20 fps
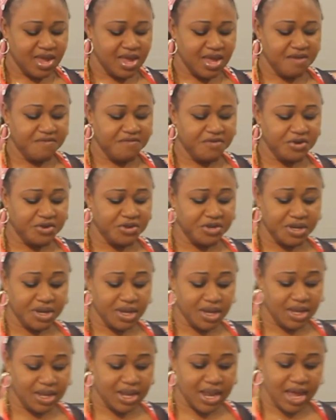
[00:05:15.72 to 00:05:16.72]
if you do
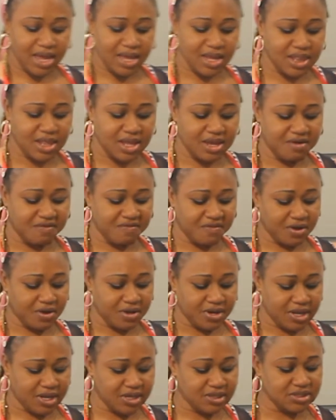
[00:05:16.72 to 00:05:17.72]
not like a lot of
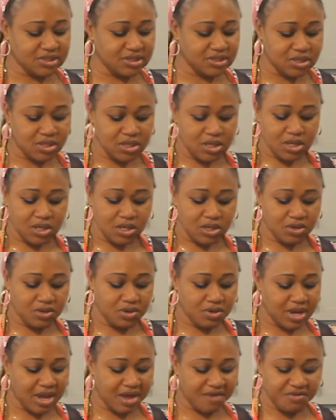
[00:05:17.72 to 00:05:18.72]
onions, you
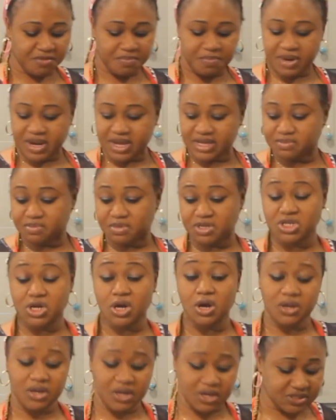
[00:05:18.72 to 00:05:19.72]
don't have to put as much
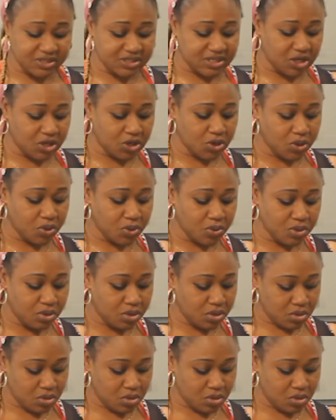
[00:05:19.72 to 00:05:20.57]
onions in your own